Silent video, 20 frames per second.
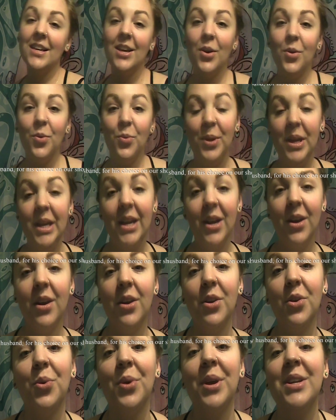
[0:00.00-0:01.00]
We
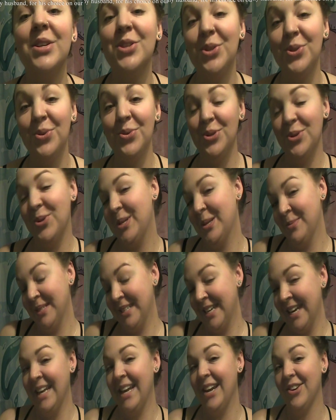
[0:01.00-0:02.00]
are going to do some
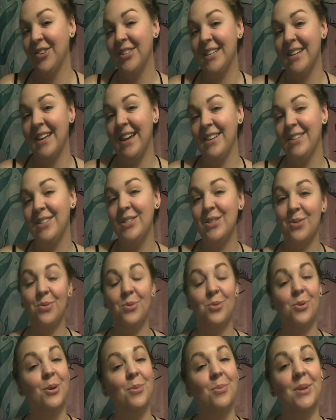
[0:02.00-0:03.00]
skincare today. So
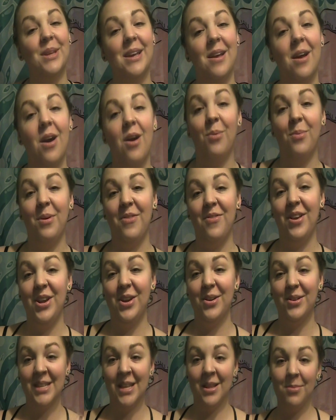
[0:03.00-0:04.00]
normally all my
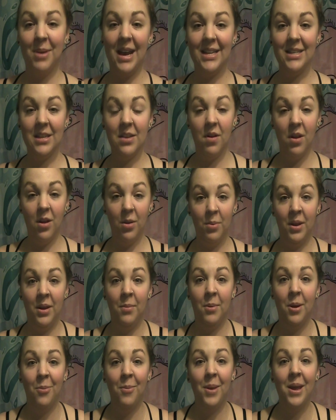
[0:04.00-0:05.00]
videos in the past have all been
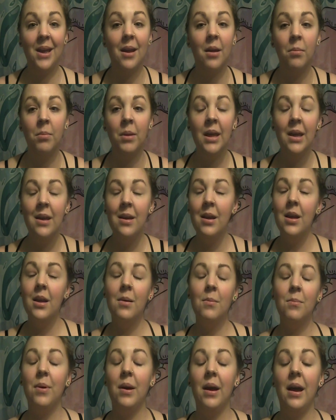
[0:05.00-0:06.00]
about makeup,
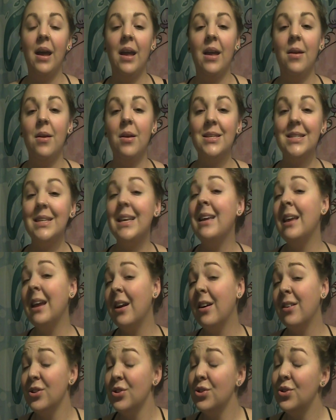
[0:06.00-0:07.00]
but
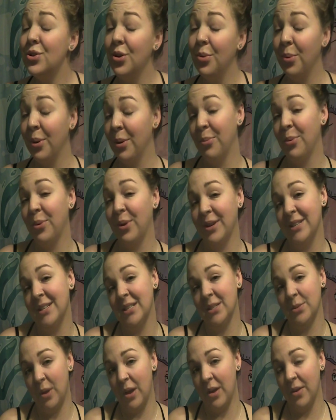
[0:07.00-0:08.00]
skincare is super important
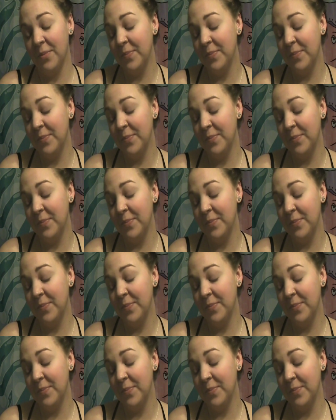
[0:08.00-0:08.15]
as well.